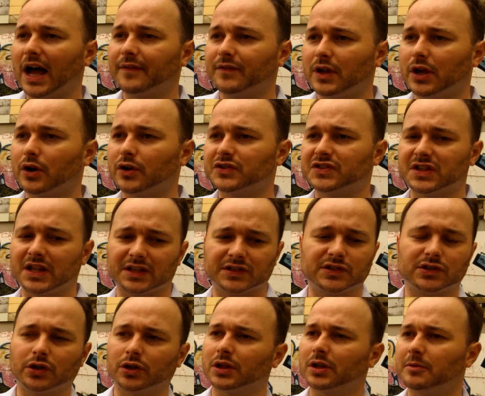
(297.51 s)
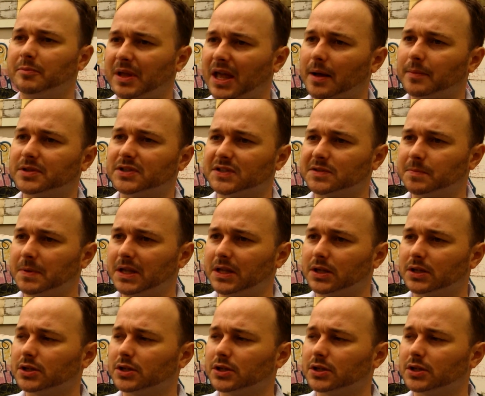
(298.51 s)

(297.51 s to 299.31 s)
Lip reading: years and then suddenly be able to speak it.